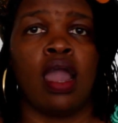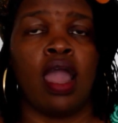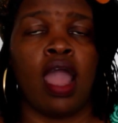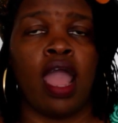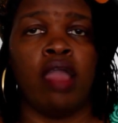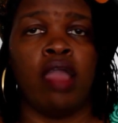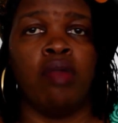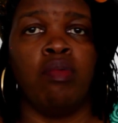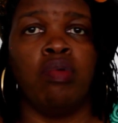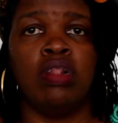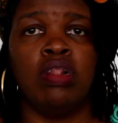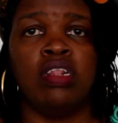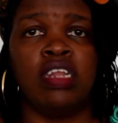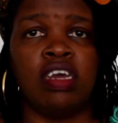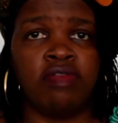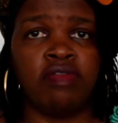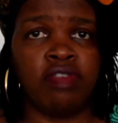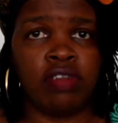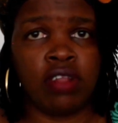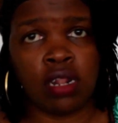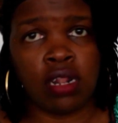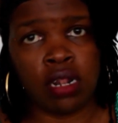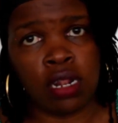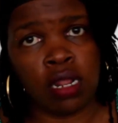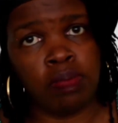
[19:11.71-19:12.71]
I will
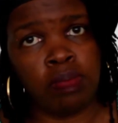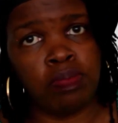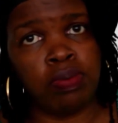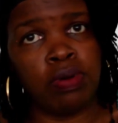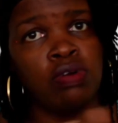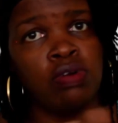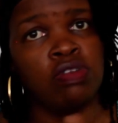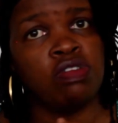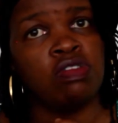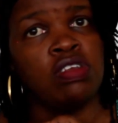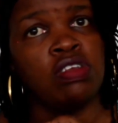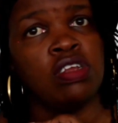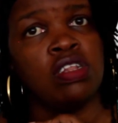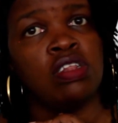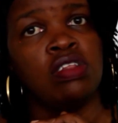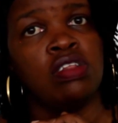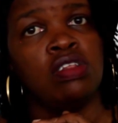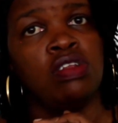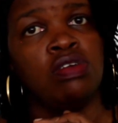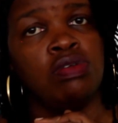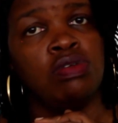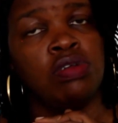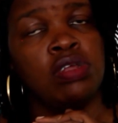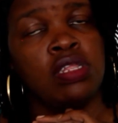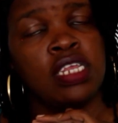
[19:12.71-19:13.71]
definitely post
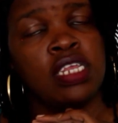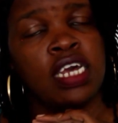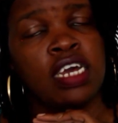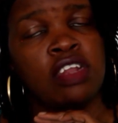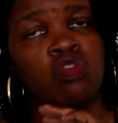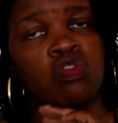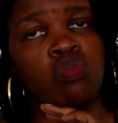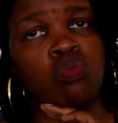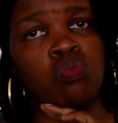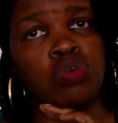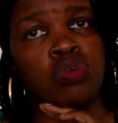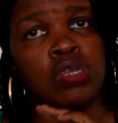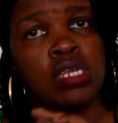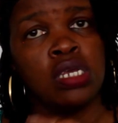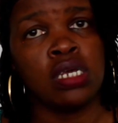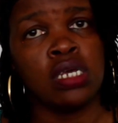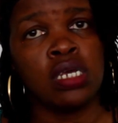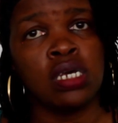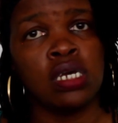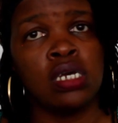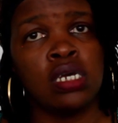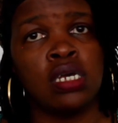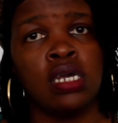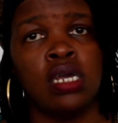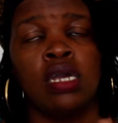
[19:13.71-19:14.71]
it during that
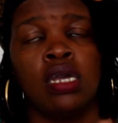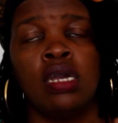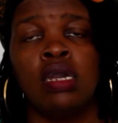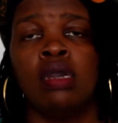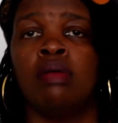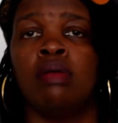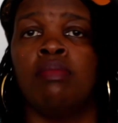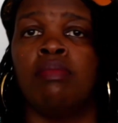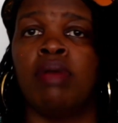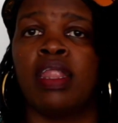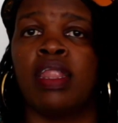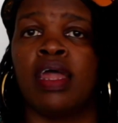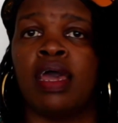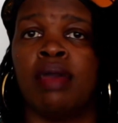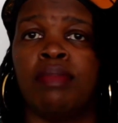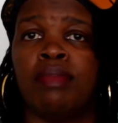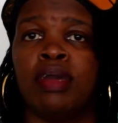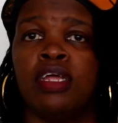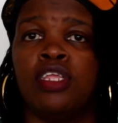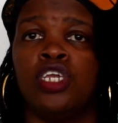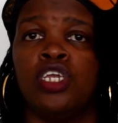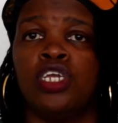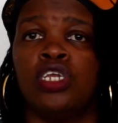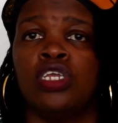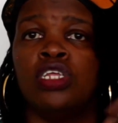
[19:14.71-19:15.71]
week, but I
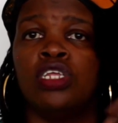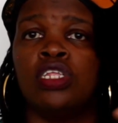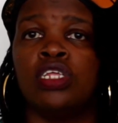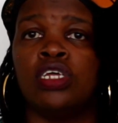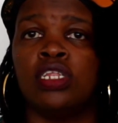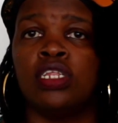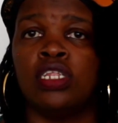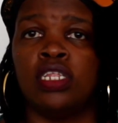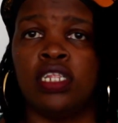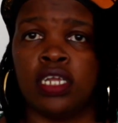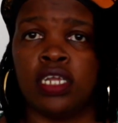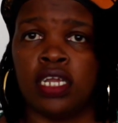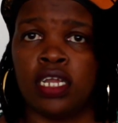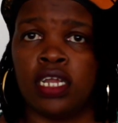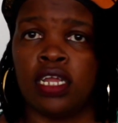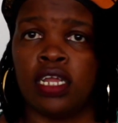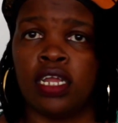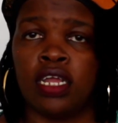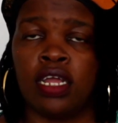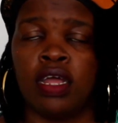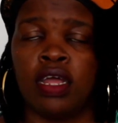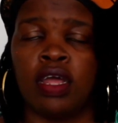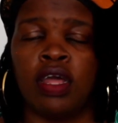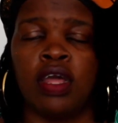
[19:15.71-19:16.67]
might change the day.